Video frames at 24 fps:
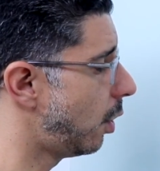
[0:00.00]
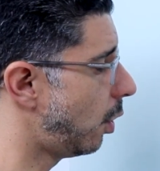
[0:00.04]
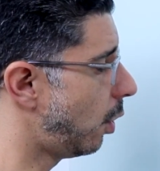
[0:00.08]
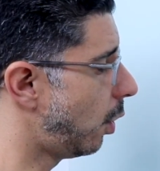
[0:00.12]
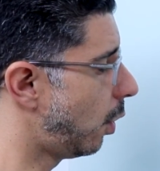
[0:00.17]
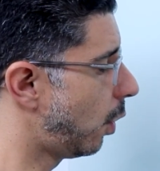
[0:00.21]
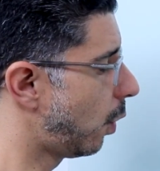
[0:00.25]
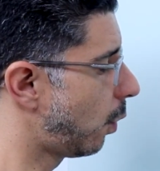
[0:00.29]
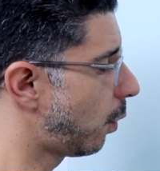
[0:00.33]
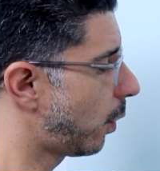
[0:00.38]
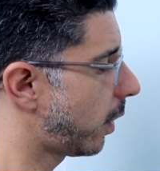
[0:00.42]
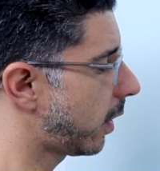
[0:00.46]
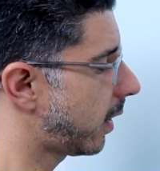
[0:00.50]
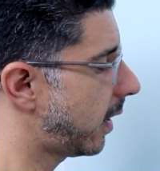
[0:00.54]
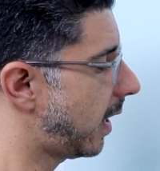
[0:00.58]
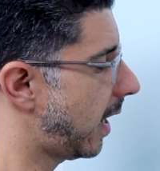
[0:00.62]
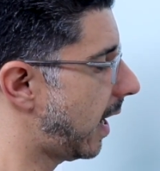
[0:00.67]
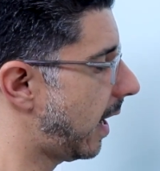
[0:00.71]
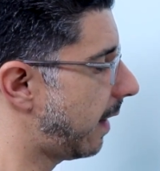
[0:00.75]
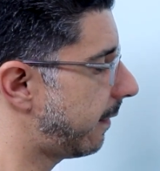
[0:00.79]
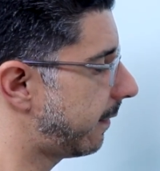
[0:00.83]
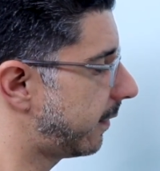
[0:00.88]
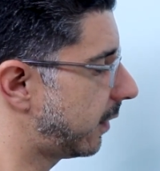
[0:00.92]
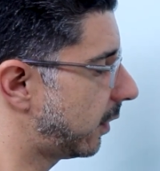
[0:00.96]
or we're gonna
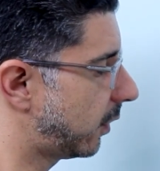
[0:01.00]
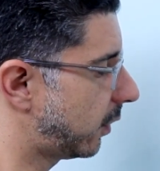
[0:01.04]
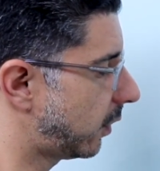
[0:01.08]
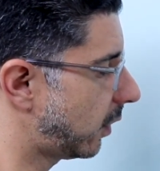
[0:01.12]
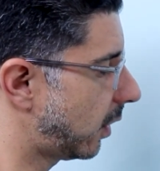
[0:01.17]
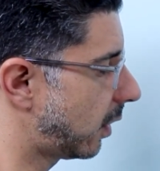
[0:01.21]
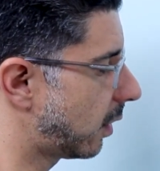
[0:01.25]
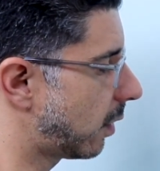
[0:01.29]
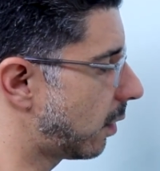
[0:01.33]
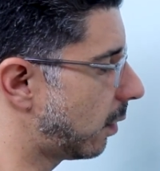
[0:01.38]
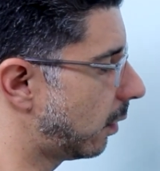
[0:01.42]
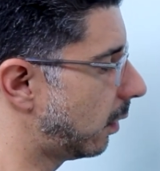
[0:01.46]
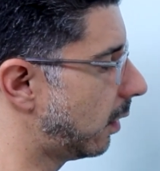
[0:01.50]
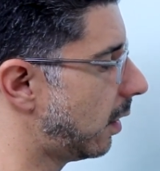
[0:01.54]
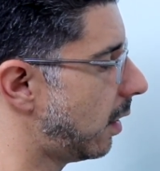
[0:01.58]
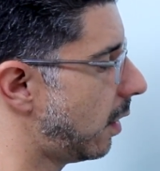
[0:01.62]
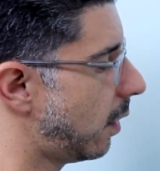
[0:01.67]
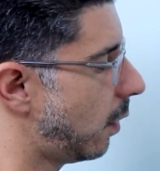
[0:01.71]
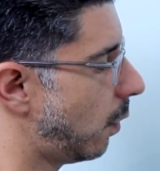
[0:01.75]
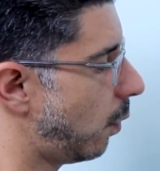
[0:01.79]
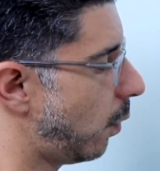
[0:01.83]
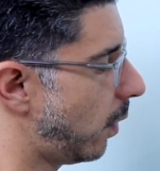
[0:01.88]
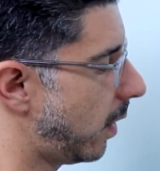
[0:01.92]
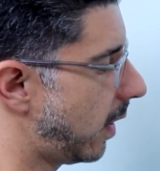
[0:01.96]
have the circle
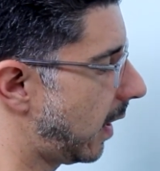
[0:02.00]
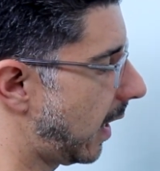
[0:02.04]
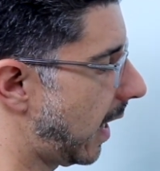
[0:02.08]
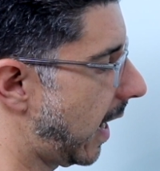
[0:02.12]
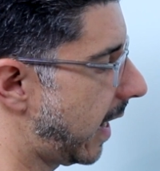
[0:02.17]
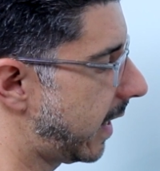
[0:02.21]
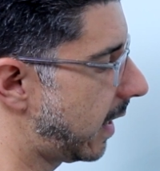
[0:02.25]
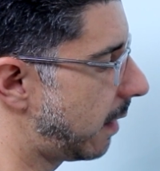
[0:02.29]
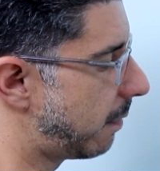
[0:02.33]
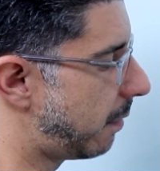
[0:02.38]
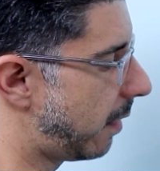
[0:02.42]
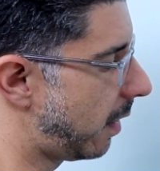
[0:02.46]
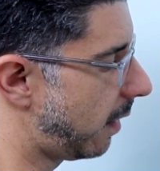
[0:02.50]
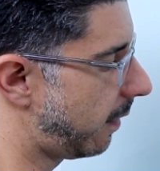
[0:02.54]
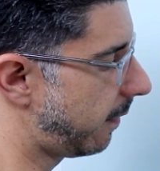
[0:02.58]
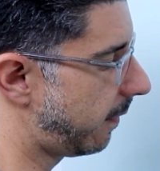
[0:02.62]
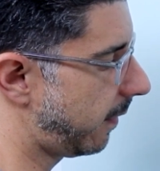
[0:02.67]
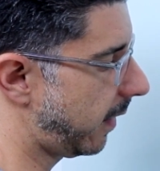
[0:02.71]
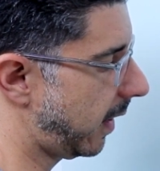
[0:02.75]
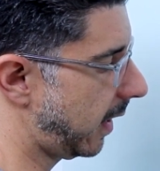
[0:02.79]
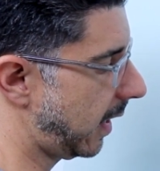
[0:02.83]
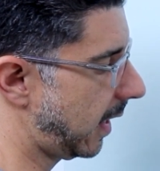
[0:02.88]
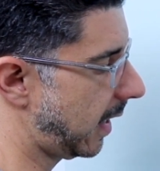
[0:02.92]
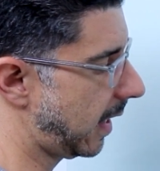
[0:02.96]
with a line above
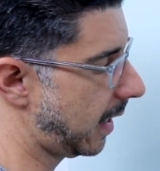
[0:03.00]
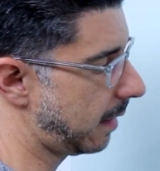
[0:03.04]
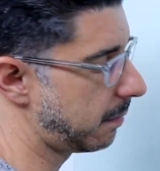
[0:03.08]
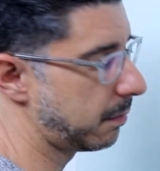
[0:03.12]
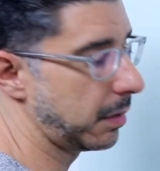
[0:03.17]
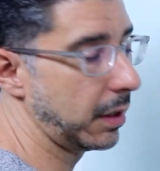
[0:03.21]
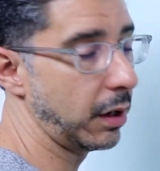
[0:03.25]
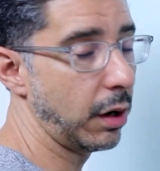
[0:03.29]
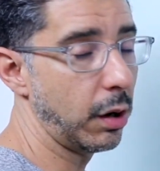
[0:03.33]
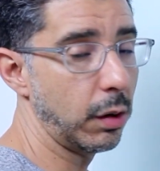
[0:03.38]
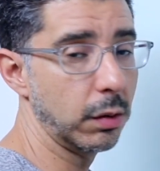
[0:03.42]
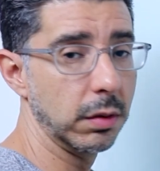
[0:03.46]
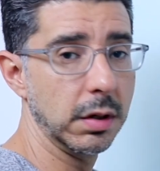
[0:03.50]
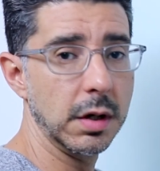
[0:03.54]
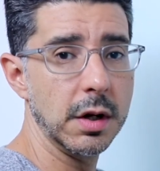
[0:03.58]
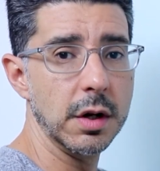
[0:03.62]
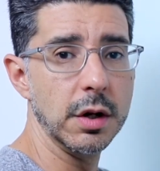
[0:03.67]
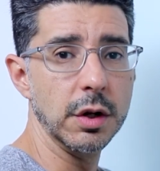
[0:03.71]
and a line below.